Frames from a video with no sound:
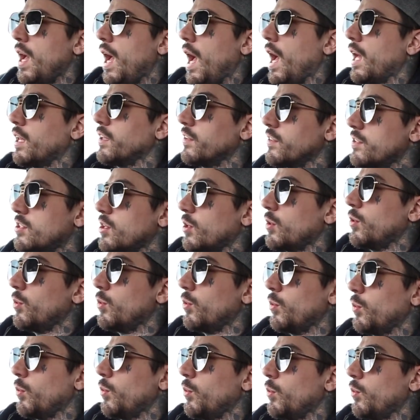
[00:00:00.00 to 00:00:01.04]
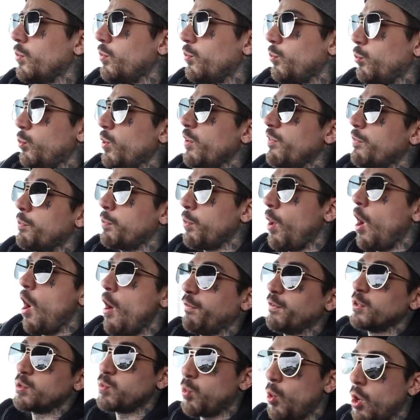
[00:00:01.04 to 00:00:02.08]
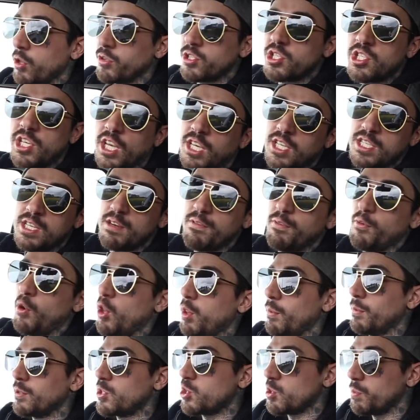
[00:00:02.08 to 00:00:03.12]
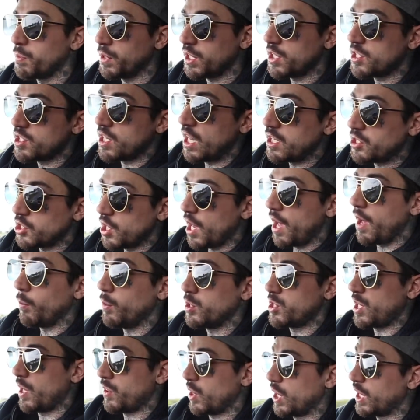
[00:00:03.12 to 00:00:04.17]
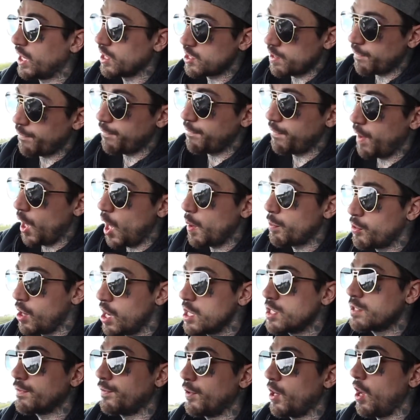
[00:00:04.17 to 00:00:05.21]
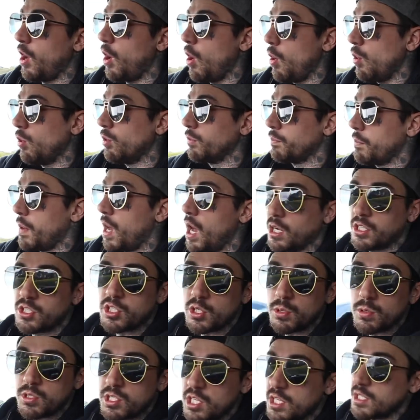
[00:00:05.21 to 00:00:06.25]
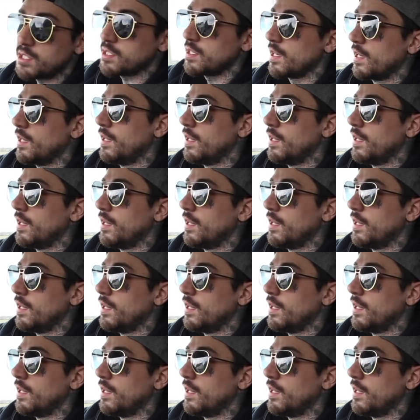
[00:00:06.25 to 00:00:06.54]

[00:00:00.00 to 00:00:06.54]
and we've offered 160 for them and somebody said yeah, which I think is a fair price for an old Mark II seat.